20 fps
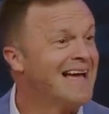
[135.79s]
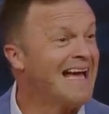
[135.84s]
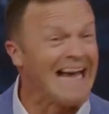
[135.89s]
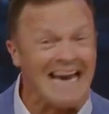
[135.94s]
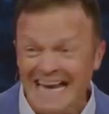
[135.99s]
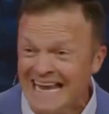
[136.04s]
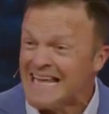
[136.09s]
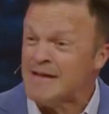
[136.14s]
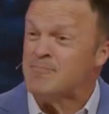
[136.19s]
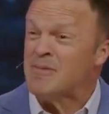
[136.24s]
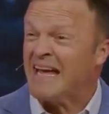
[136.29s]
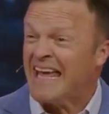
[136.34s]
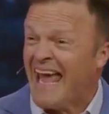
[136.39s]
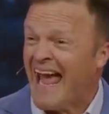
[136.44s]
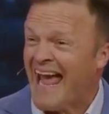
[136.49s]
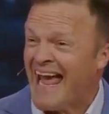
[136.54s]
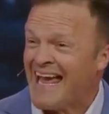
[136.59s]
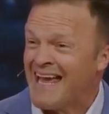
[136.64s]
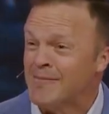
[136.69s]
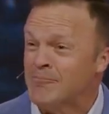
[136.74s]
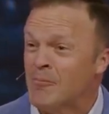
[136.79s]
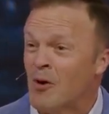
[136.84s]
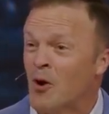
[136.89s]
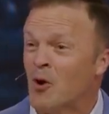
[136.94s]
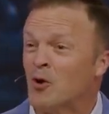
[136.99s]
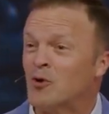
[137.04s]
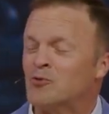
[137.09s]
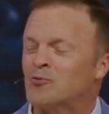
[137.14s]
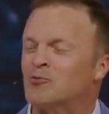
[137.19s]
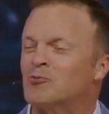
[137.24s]
And he became
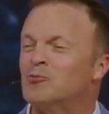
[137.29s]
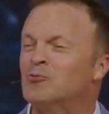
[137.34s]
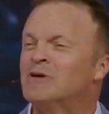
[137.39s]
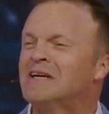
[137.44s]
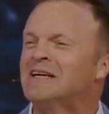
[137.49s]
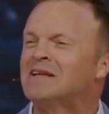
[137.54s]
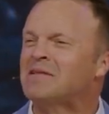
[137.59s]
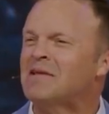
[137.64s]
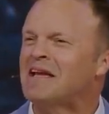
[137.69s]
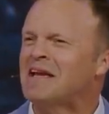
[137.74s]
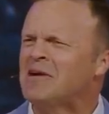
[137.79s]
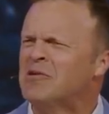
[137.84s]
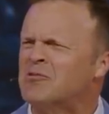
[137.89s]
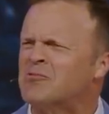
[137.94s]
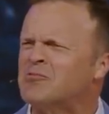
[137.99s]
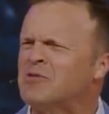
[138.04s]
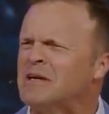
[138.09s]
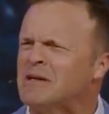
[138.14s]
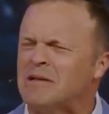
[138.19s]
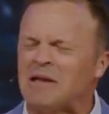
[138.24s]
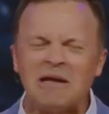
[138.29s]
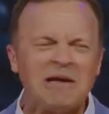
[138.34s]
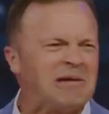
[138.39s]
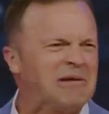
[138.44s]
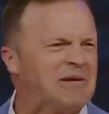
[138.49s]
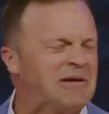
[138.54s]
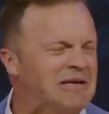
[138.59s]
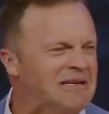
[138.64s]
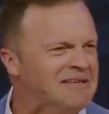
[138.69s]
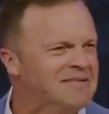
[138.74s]
really, really
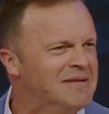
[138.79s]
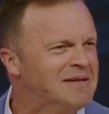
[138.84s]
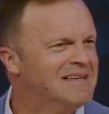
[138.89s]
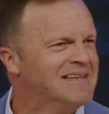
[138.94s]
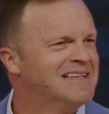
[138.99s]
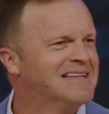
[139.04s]
good